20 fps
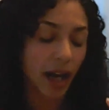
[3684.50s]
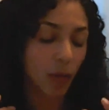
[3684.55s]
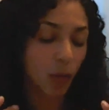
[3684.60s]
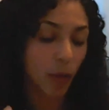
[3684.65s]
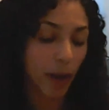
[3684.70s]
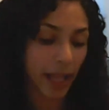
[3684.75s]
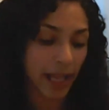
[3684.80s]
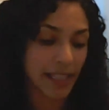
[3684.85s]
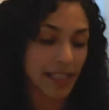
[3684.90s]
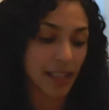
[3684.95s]

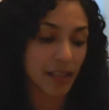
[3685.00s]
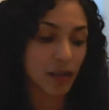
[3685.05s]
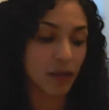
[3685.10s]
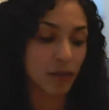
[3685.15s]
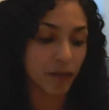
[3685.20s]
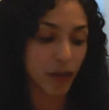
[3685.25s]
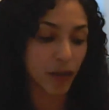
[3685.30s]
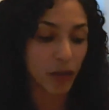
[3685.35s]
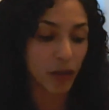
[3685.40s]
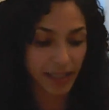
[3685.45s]
way to
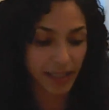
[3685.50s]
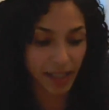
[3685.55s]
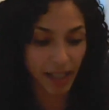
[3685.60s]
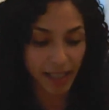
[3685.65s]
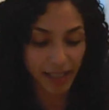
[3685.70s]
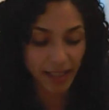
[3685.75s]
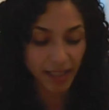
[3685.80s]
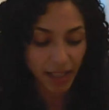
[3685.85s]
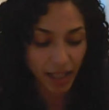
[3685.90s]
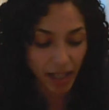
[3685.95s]
focus
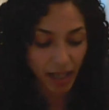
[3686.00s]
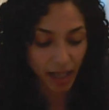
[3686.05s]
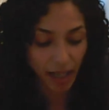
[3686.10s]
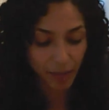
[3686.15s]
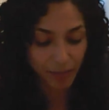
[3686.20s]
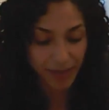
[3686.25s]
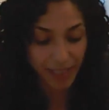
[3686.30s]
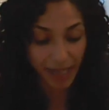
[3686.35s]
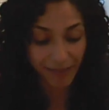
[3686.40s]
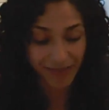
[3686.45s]
on
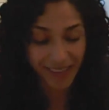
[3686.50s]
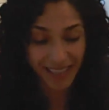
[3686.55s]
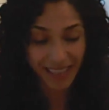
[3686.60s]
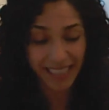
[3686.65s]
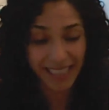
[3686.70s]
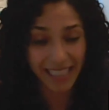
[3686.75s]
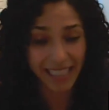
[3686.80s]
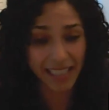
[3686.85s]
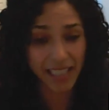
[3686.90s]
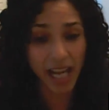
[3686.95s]

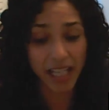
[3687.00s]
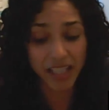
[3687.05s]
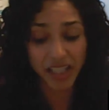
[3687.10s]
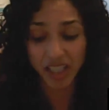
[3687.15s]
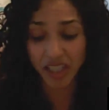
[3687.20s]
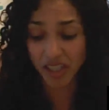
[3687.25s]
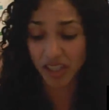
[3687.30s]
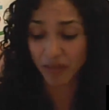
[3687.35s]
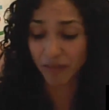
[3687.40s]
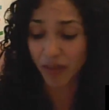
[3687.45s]
deficits is not
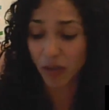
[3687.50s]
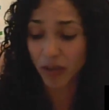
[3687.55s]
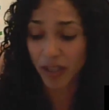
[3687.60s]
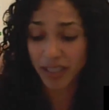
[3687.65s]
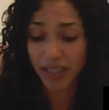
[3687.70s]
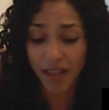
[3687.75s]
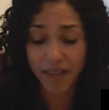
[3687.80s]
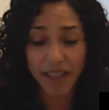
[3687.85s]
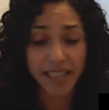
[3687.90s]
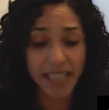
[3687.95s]
just to focus
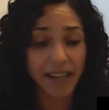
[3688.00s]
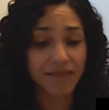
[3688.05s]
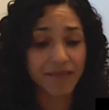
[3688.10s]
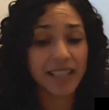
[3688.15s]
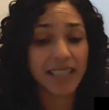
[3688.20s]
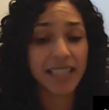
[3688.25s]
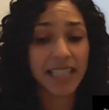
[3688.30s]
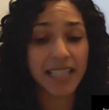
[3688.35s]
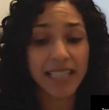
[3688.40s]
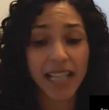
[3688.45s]
on the
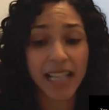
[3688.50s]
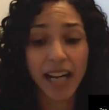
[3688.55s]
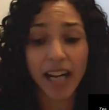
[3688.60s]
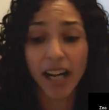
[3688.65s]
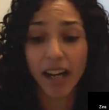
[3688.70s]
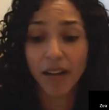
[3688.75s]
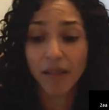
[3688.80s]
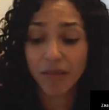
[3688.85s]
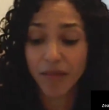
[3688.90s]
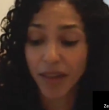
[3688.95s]
deficits
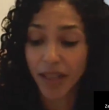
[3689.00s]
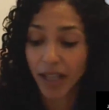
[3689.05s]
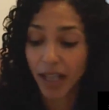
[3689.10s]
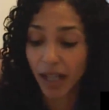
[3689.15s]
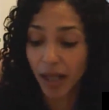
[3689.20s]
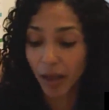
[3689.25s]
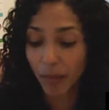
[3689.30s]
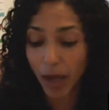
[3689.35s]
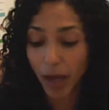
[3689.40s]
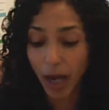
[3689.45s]
of
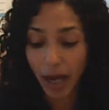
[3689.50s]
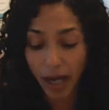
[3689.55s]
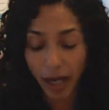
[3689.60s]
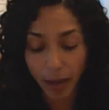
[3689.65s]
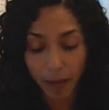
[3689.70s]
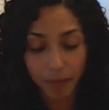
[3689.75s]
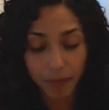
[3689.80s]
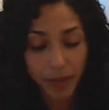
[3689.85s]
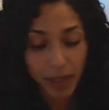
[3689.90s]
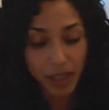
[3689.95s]
the
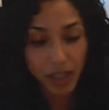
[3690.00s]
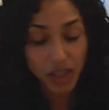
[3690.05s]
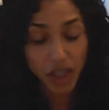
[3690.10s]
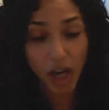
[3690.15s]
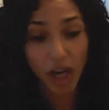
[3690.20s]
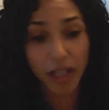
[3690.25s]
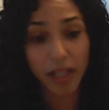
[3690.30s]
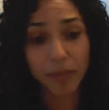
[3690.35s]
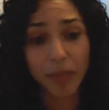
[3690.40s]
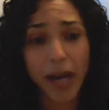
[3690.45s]

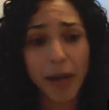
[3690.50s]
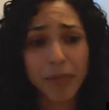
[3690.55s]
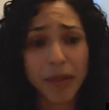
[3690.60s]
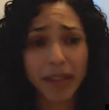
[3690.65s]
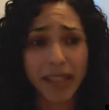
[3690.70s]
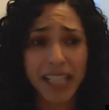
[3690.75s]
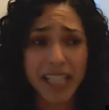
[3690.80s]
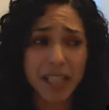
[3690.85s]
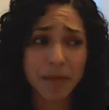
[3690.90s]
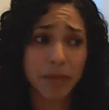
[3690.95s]
target
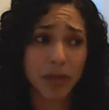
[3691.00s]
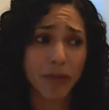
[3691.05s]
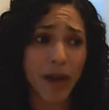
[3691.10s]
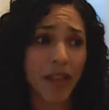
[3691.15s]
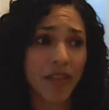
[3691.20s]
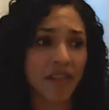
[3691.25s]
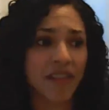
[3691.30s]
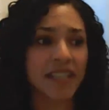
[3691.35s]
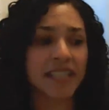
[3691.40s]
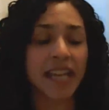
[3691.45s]
population, but
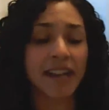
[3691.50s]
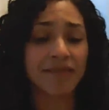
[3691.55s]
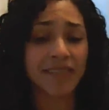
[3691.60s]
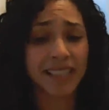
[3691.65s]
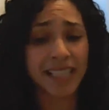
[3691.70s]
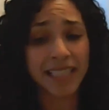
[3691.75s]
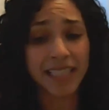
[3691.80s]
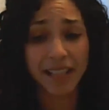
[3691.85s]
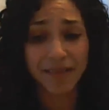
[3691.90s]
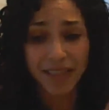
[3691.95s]
rather the
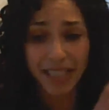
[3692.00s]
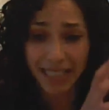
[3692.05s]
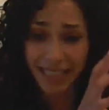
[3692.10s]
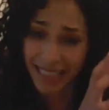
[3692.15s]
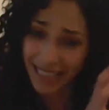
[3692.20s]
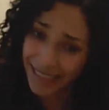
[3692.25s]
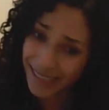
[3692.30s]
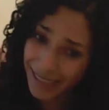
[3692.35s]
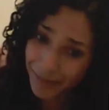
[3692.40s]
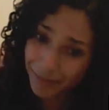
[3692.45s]
deficits of the
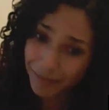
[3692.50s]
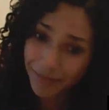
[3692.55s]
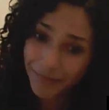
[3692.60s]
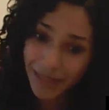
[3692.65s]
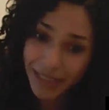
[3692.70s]
system